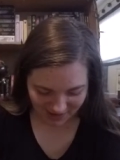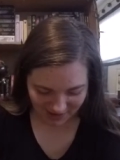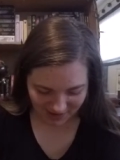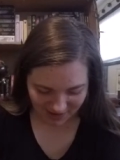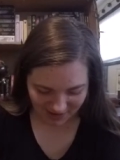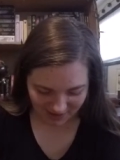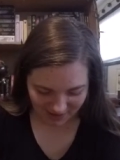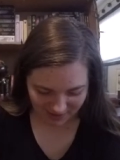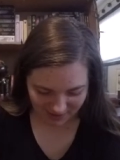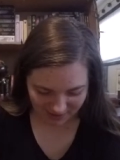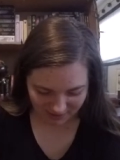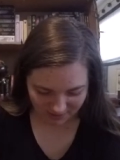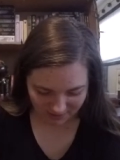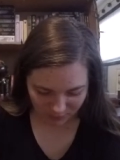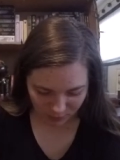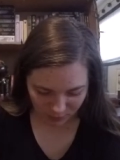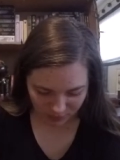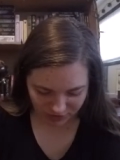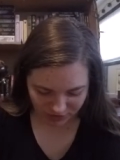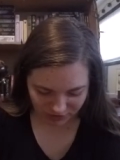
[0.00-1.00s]
Um,
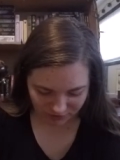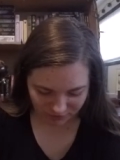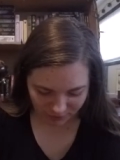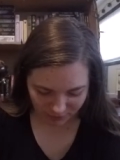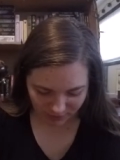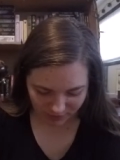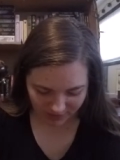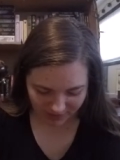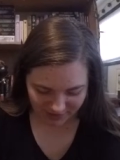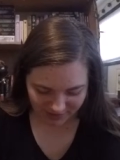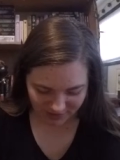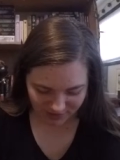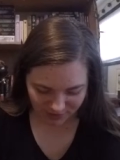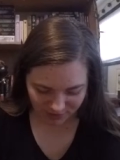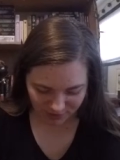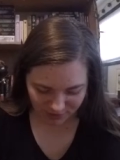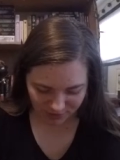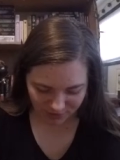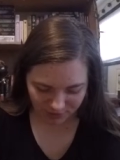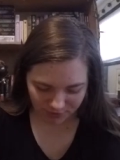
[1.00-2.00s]
question four is Do
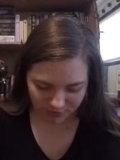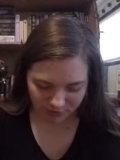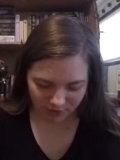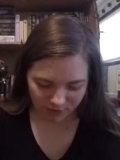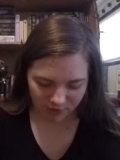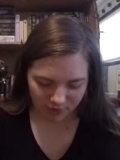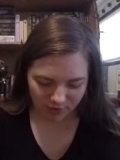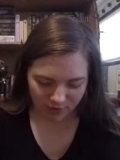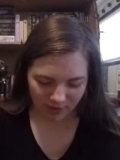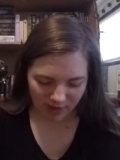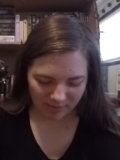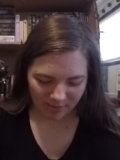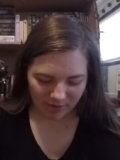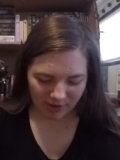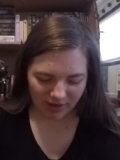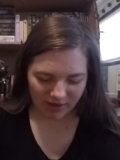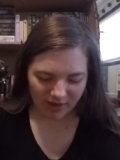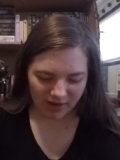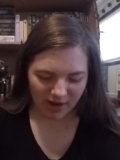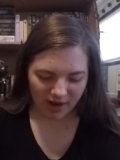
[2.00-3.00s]
you use your local library?